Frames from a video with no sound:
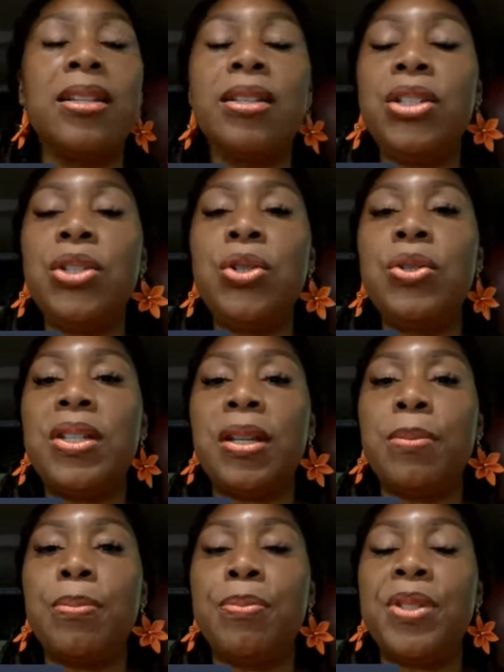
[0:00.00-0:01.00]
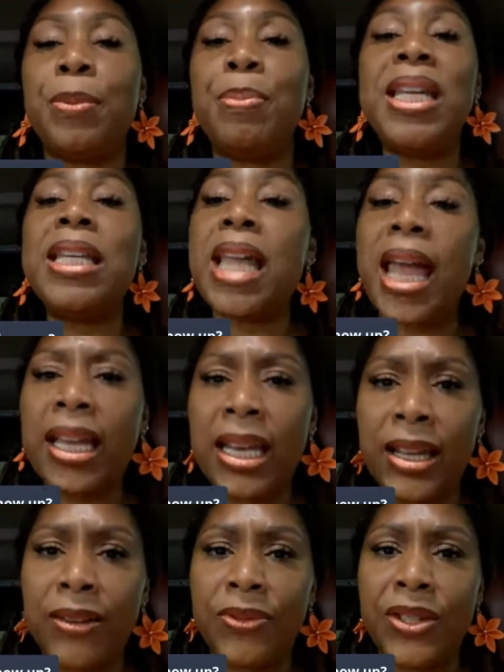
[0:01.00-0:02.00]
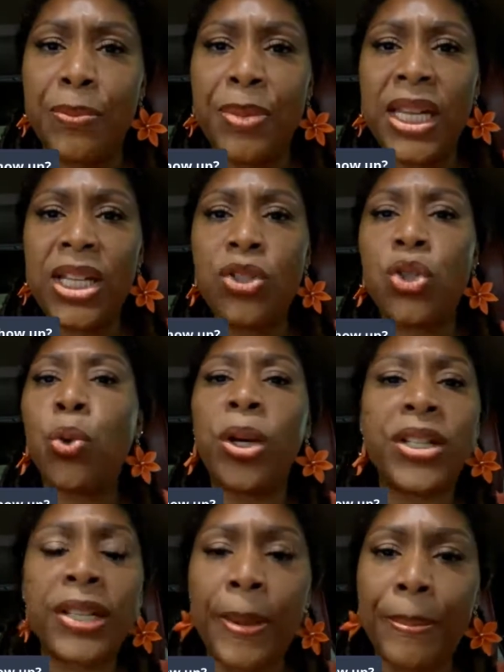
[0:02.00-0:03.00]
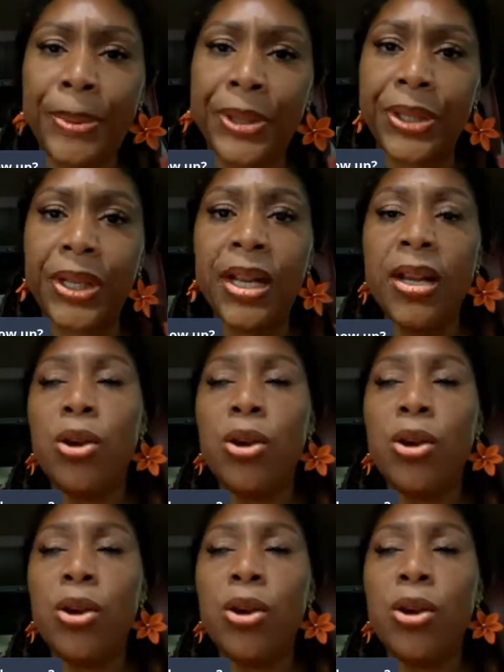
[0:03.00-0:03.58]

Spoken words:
you to be negative, to be short-tempered,